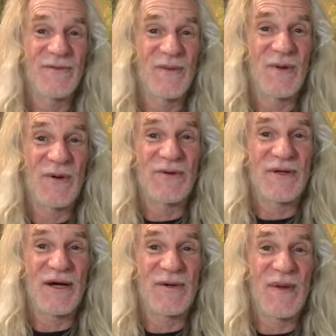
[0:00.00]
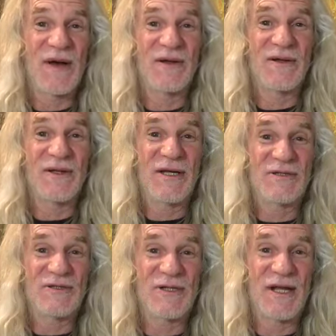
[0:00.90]
what we were talking about
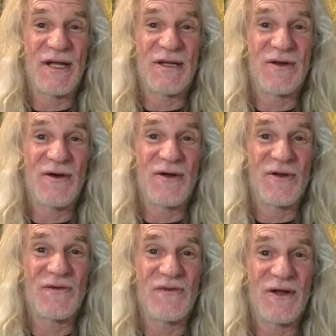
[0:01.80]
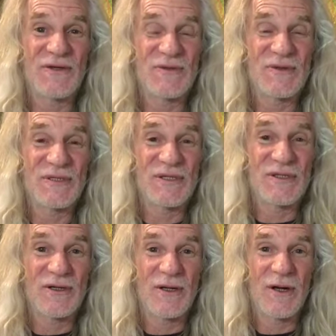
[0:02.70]
yesterday all your friends will sit
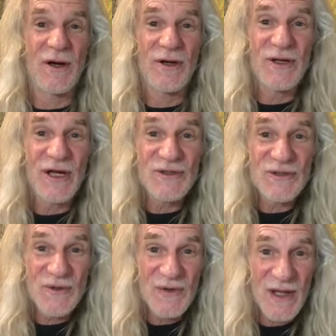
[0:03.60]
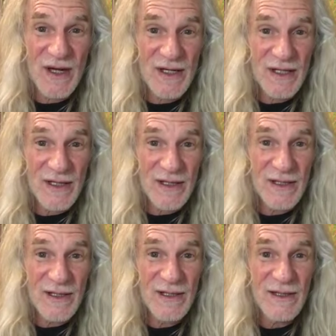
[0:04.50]
there and go oh you got so
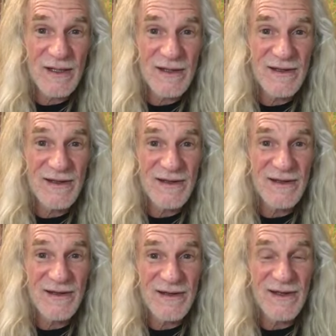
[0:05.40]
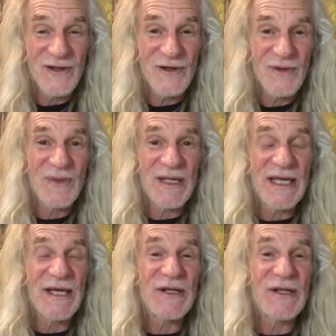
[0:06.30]
lucky and you'll be
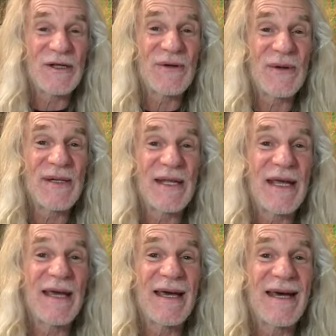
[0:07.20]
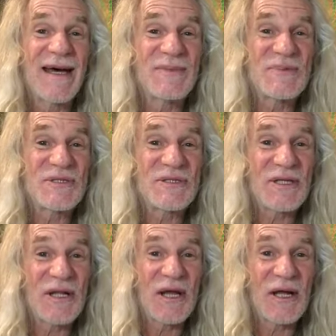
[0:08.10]
giggling going yeah i'm just
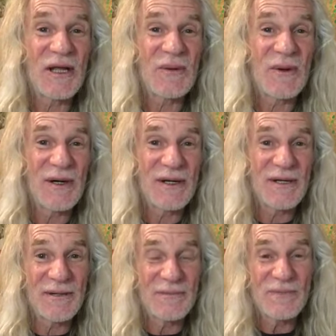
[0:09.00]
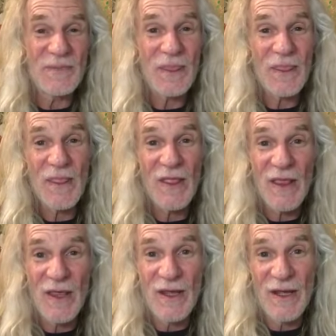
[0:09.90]
a lucky one
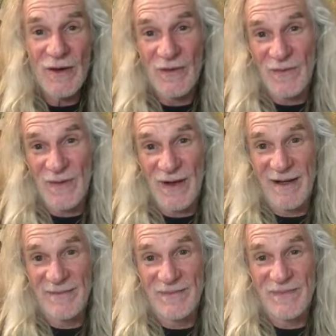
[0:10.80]
right